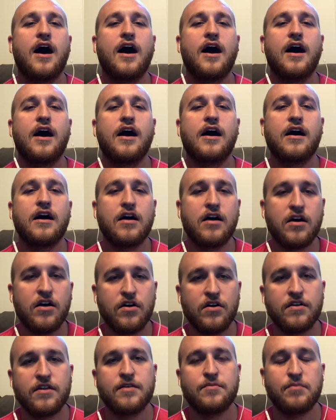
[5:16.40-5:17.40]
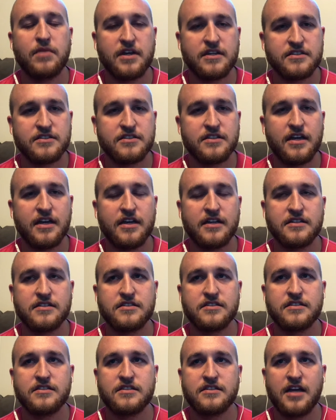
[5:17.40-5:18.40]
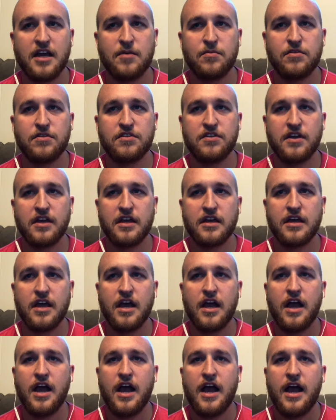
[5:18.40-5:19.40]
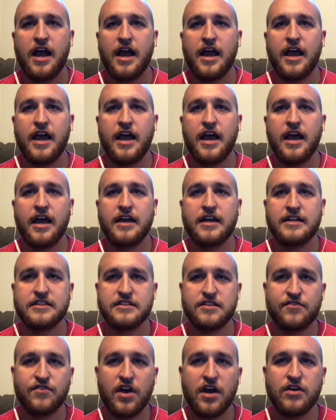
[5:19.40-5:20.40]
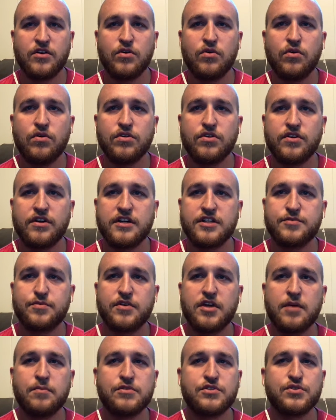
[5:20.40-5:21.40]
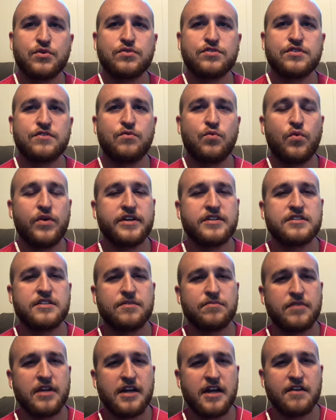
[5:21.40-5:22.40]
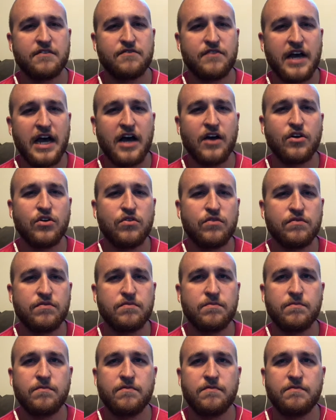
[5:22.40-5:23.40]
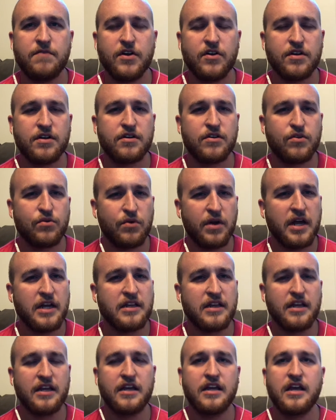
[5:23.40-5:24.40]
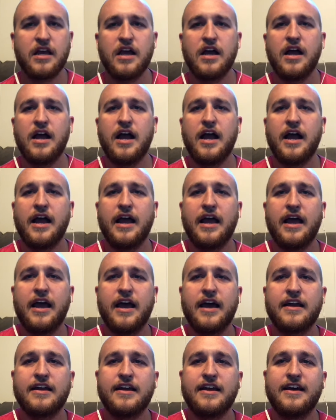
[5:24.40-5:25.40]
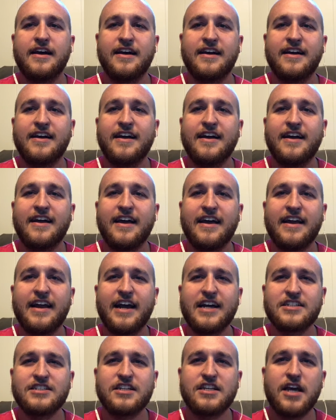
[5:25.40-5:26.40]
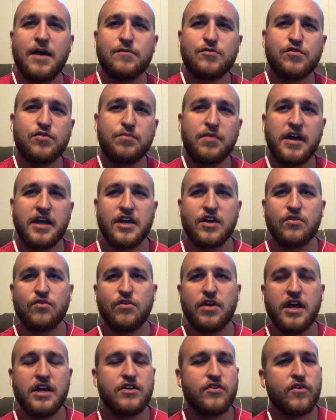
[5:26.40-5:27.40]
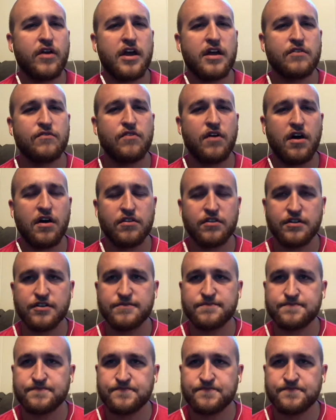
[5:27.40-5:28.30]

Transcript: that makes sense type of thing. And as I've gotten older, it has become a source of wisdom that I value very greatly. And it actually comes from my great grandfather.